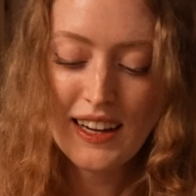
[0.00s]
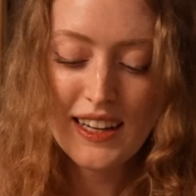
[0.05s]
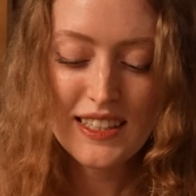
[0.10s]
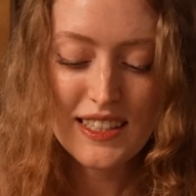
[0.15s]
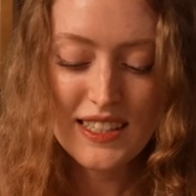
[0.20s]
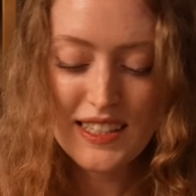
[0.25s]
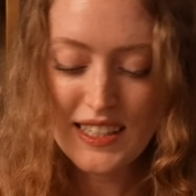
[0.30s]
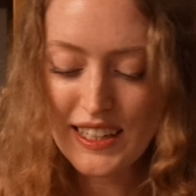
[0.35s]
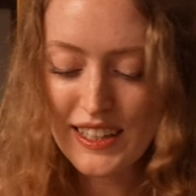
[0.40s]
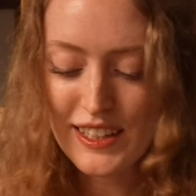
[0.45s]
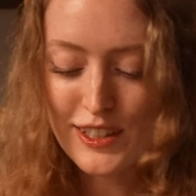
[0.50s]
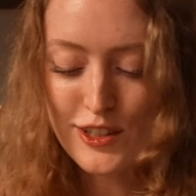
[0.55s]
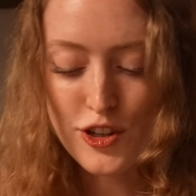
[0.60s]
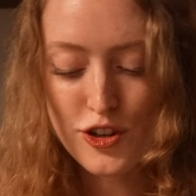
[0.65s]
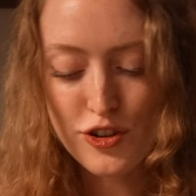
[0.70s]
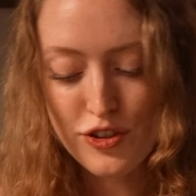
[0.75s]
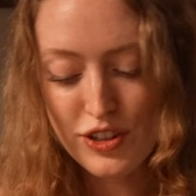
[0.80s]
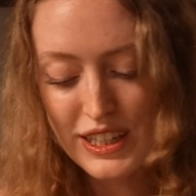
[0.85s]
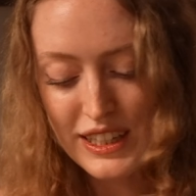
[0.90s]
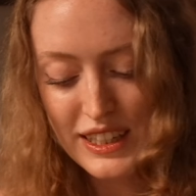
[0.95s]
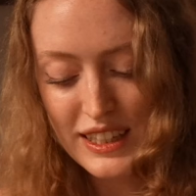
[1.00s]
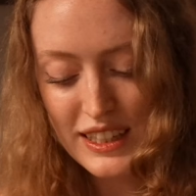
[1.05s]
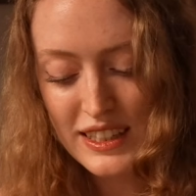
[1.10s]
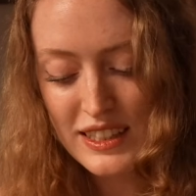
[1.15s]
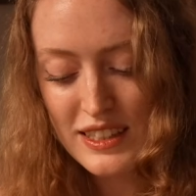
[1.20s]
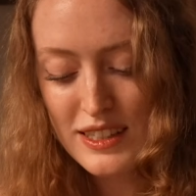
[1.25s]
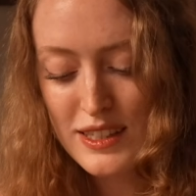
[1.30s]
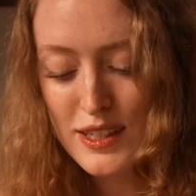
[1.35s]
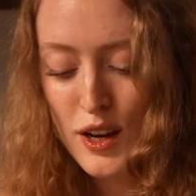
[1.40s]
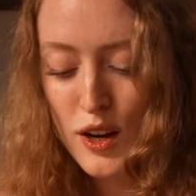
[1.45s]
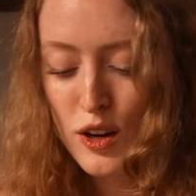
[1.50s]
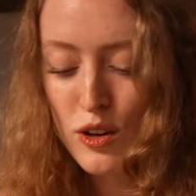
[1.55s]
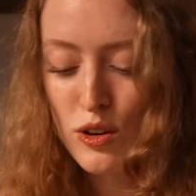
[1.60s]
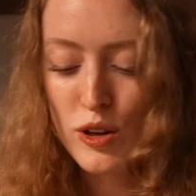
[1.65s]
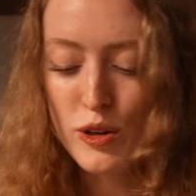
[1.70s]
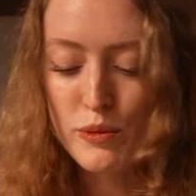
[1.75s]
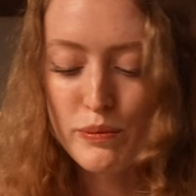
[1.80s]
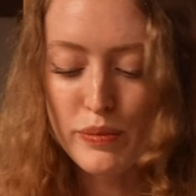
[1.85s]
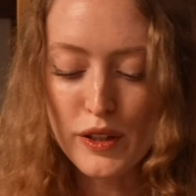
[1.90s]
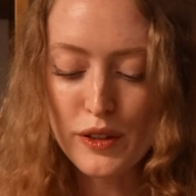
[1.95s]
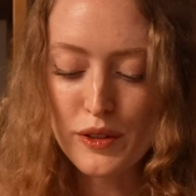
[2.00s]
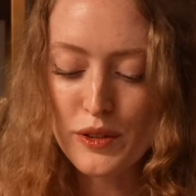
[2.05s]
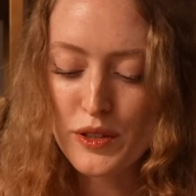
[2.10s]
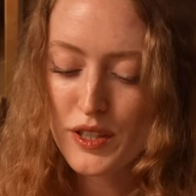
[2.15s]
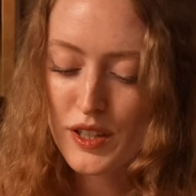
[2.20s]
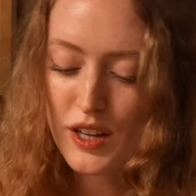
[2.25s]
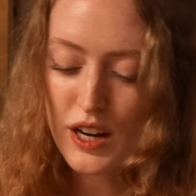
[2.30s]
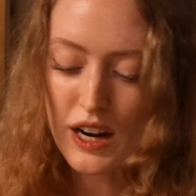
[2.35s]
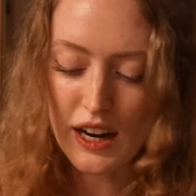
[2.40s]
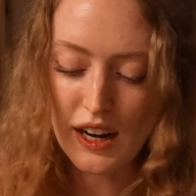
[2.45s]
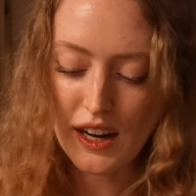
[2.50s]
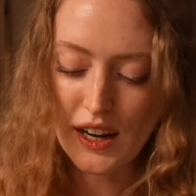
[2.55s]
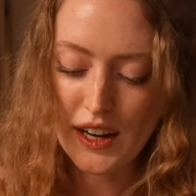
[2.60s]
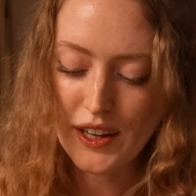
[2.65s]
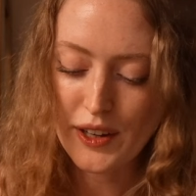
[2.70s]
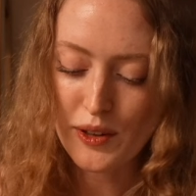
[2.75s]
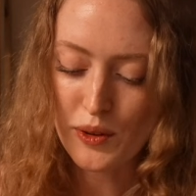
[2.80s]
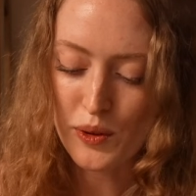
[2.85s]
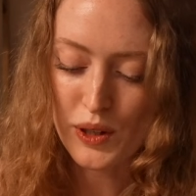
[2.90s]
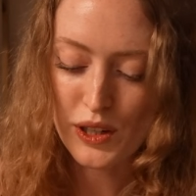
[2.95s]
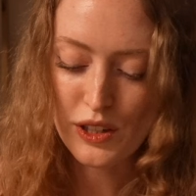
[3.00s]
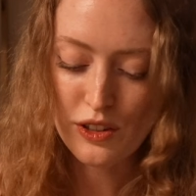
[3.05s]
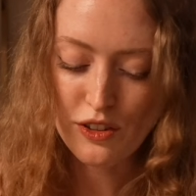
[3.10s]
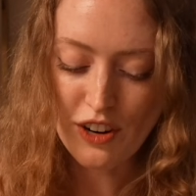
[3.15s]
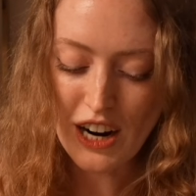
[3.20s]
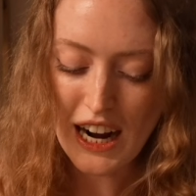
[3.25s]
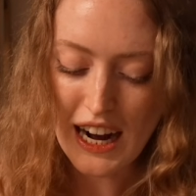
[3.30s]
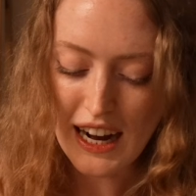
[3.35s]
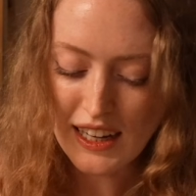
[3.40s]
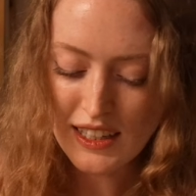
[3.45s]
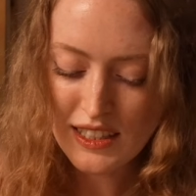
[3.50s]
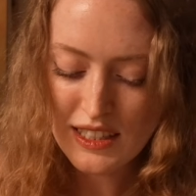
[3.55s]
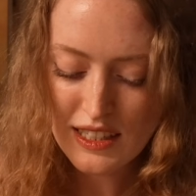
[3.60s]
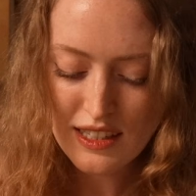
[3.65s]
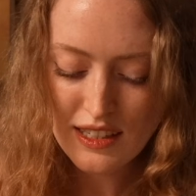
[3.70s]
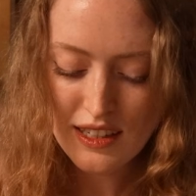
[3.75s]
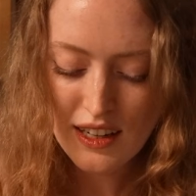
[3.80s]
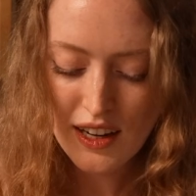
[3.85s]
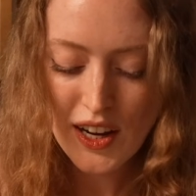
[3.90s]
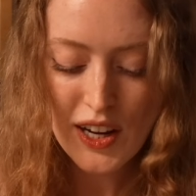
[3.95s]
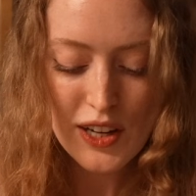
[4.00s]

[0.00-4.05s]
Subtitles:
seen trees or blue sky or grass,